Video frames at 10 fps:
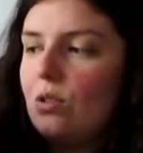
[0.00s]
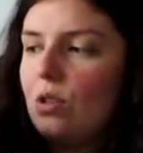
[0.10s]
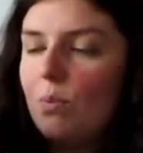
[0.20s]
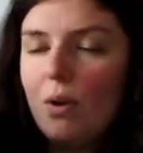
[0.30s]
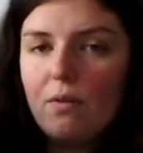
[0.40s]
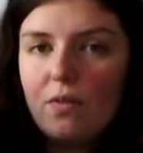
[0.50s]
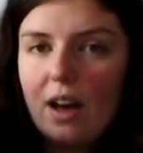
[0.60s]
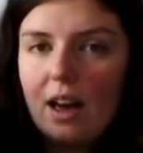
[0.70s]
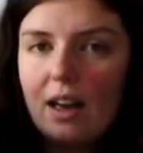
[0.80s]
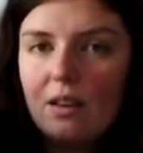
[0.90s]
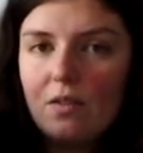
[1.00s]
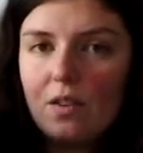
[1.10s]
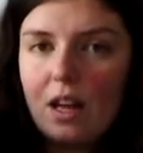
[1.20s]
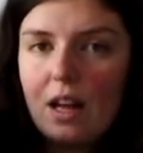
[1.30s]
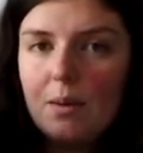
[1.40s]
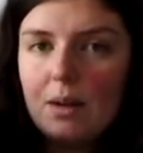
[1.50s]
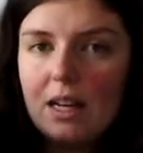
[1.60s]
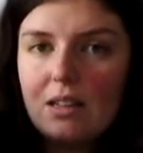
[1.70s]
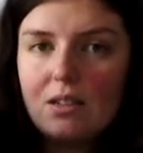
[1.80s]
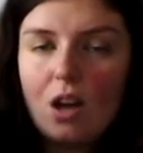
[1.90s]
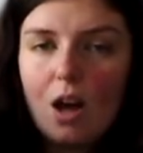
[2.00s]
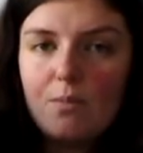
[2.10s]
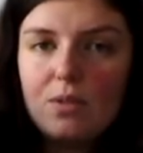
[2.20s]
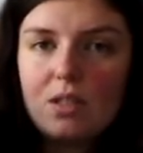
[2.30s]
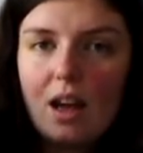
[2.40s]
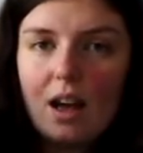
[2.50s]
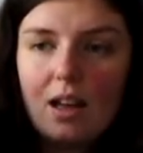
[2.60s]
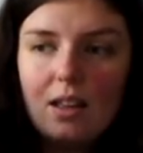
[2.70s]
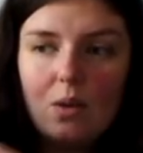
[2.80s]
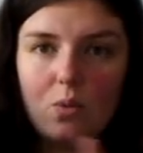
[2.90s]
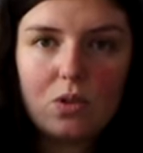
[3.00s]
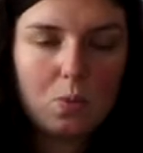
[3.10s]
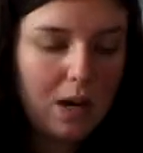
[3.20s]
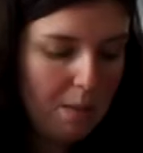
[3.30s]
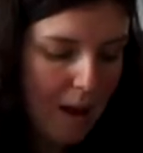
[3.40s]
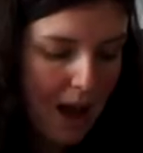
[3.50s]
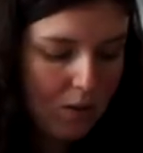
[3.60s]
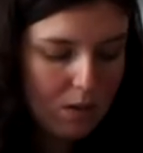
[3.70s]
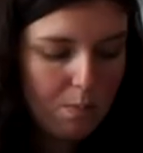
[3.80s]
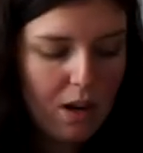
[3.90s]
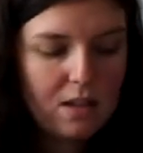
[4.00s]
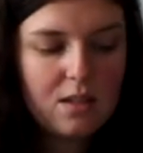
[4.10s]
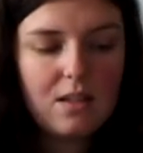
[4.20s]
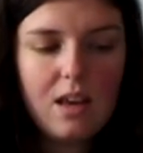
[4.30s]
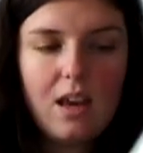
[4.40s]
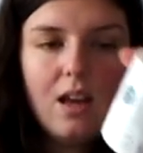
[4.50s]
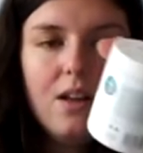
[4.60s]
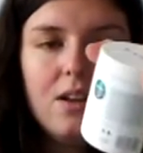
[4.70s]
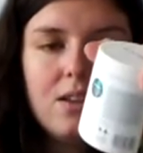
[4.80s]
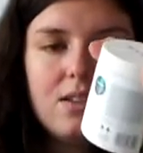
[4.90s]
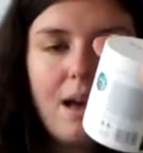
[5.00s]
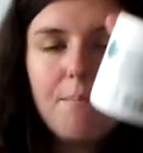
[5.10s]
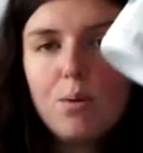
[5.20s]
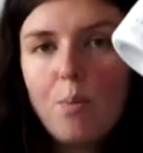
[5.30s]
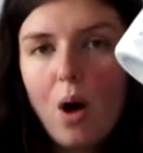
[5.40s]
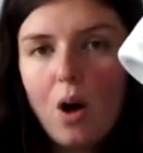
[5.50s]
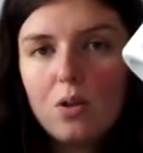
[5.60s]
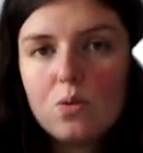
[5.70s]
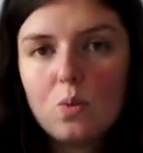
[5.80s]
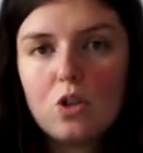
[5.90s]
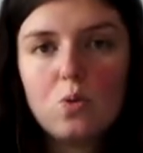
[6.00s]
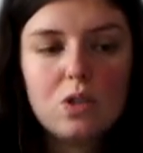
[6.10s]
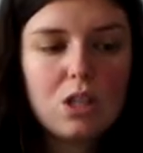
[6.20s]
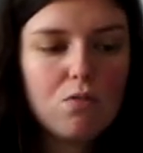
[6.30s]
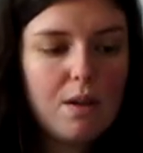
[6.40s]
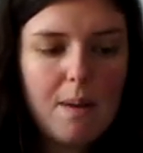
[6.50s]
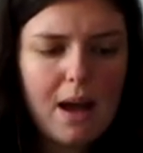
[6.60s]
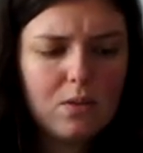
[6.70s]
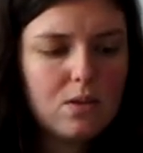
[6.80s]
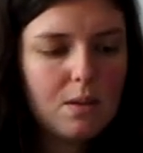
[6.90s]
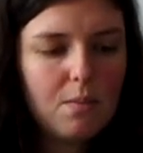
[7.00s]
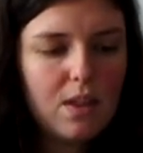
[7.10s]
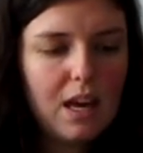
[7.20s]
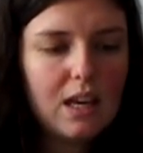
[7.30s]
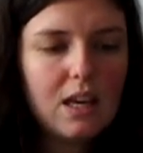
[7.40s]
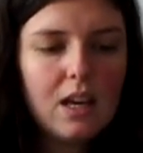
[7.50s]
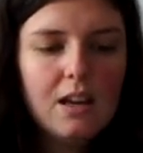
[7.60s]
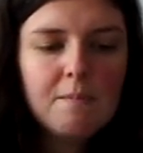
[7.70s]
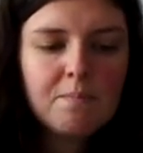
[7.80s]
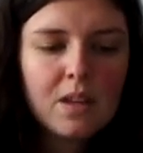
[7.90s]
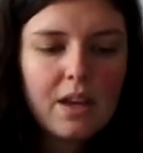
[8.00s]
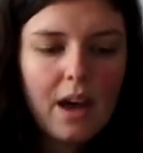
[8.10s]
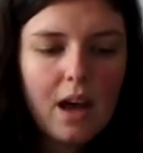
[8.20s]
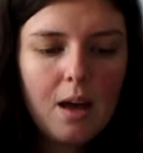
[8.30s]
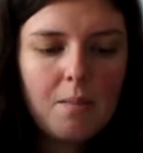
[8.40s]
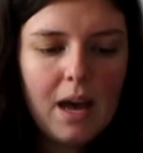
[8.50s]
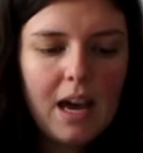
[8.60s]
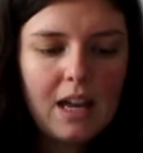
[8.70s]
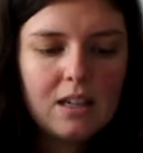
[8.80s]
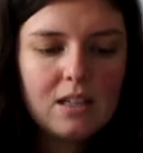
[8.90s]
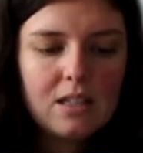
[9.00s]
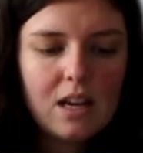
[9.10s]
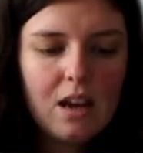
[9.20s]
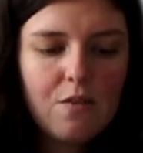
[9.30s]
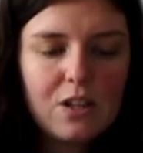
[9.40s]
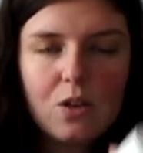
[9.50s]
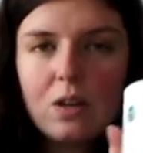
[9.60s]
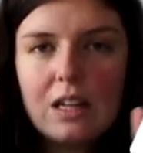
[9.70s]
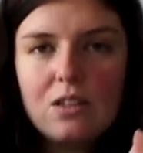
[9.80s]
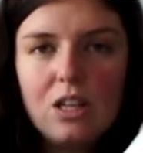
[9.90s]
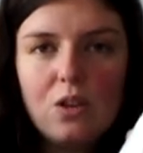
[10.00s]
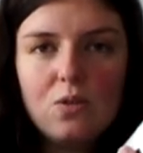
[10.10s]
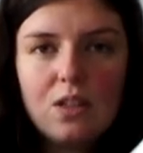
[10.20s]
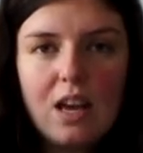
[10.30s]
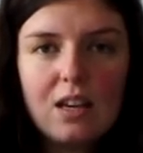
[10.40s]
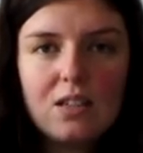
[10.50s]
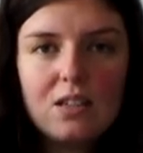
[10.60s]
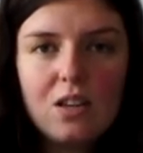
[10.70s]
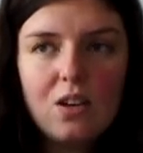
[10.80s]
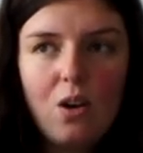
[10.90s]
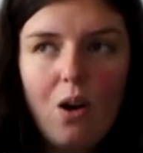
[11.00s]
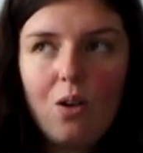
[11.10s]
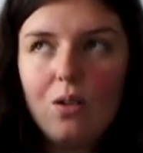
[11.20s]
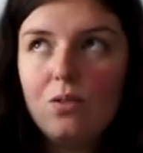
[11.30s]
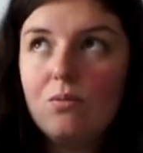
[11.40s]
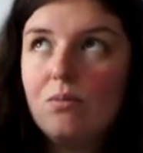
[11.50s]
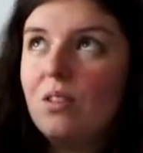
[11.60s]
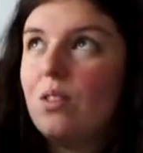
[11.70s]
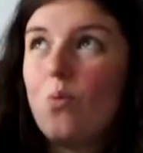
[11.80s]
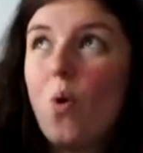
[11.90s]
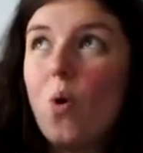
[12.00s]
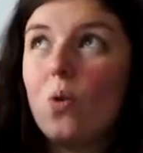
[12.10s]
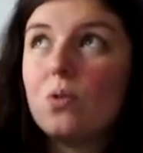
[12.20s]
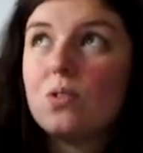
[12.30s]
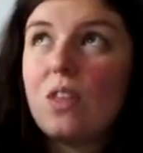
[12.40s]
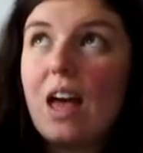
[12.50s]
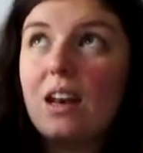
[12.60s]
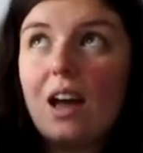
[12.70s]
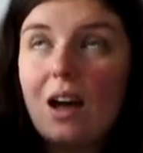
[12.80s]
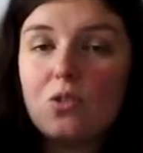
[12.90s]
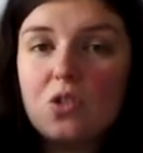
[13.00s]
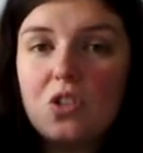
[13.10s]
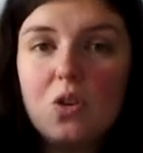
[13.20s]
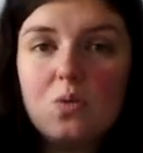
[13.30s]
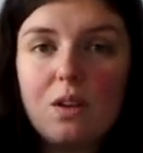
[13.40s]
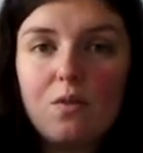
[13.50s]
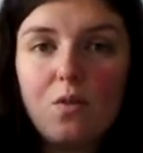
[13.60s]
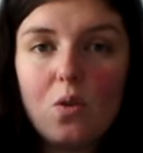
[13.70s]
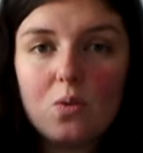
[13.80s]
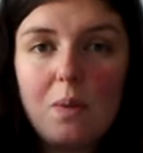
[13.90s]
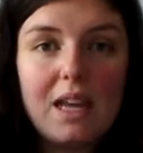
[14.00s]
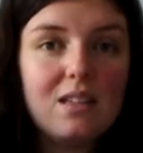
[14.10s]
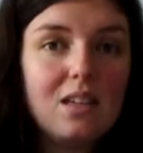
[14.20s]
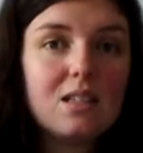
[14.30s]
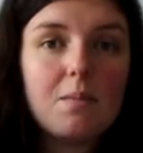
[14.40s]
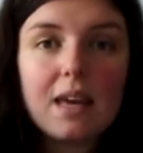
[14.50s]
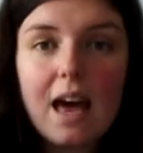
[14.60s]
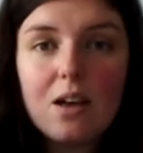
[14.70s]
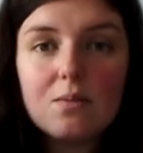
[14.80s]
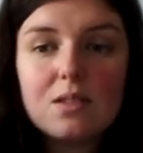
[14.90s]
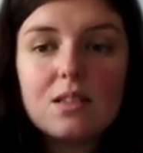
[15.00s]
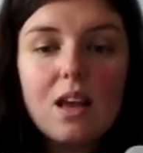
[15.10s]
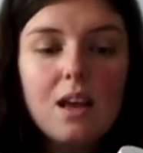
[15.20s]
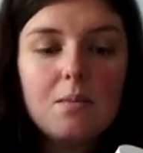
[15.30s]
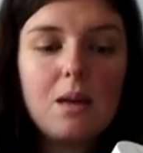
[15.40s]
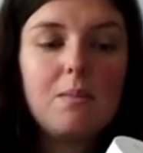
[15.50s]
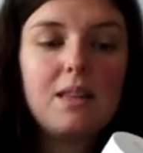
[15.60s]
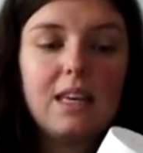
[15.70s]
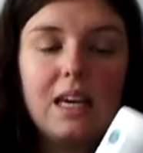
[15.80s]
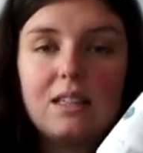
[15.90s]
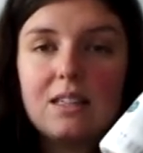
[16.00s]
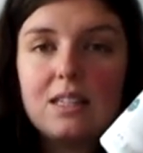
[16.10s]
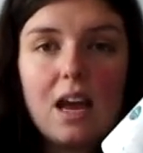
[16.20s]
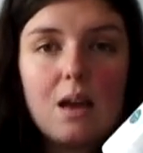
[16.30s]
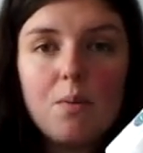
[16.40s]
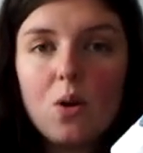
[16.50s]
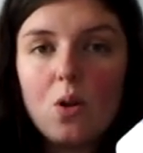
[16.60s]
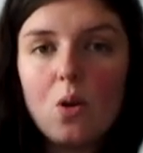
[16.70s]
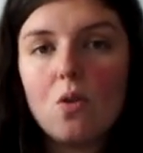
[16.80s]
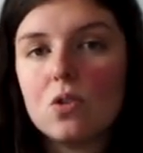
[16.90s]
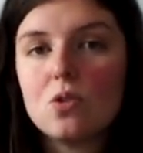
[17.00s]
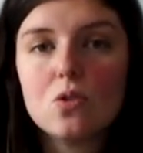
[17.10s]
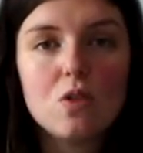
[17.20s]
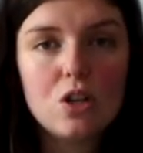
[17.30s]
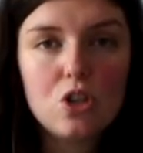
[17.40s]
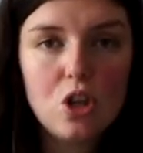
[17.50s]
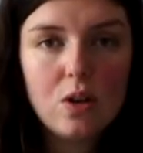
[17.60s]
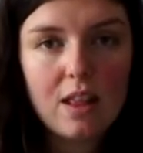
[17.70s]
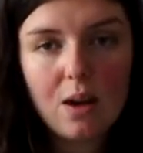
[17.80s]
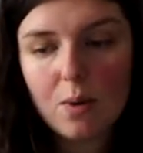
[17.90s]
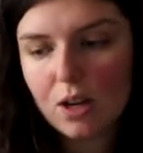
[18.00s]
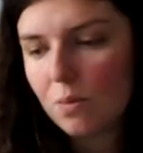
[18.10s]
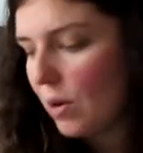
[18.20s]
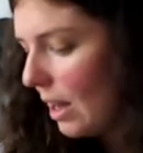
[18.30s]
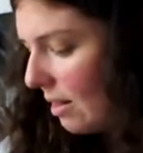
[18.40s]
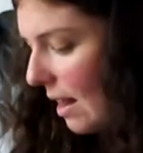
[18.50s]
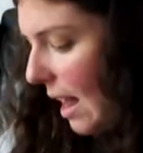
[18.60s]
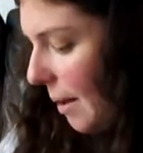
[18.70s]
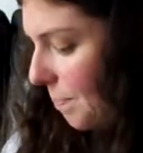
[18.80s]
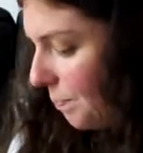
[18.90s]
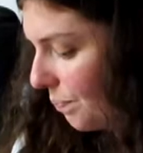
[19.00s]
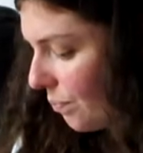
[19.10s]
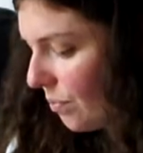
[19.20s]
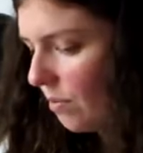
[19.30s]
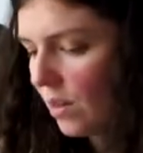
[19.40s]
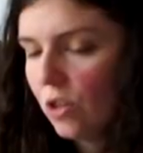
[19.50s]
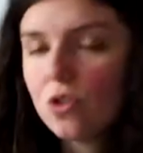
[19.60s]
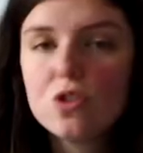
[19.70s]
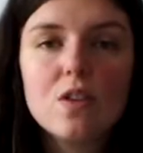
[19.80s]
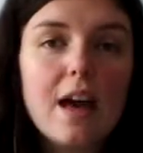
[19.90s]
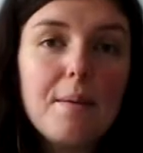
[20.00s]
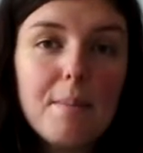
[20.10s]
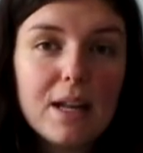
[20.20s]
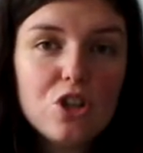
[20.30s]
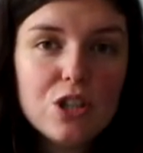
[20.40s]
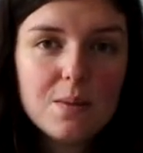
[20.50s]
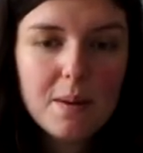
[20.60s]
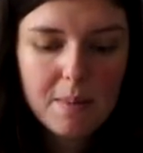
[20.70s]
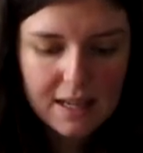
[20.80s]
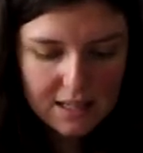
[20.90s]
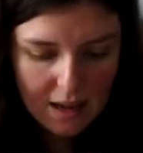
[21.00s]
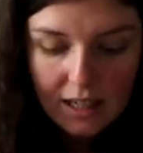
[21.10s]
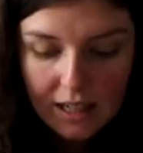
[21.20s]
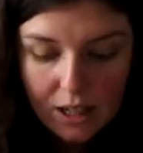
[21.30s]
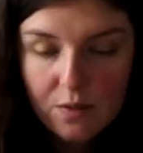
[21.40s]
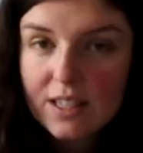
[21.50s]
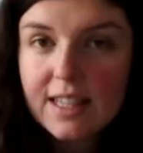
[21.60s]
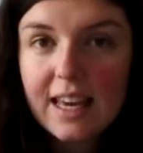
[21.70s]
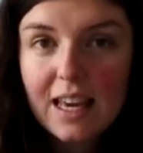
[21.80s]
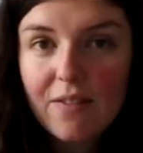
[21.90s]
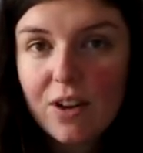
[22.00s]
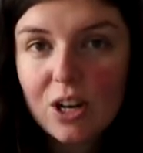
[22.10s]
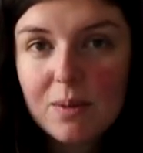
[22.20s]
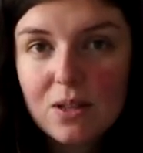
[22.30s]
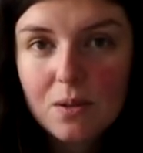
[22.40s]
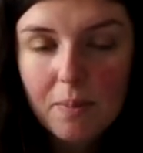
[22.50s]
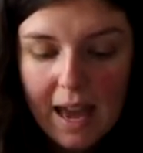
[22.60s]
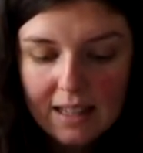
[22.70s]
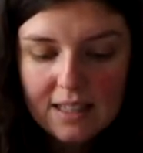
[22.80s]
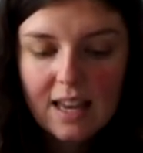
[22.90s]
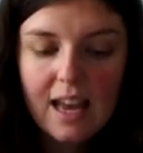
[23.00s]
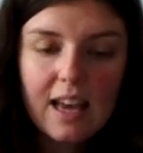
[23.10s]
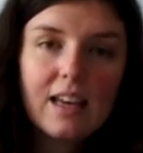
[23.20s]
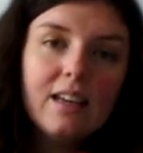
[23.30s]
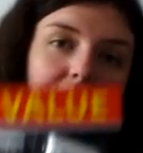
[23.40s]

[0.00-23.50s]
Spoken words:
2.5 litre tubs, it £20 plus the sample pot, which was £3 something. And if I don't get to use this on the walls, then I'll just use it for painting something else, maybe the kids' table or a storage unit that we're going to put in there, just so that it matches a bit better. And obviously, if you're going to be doing painting,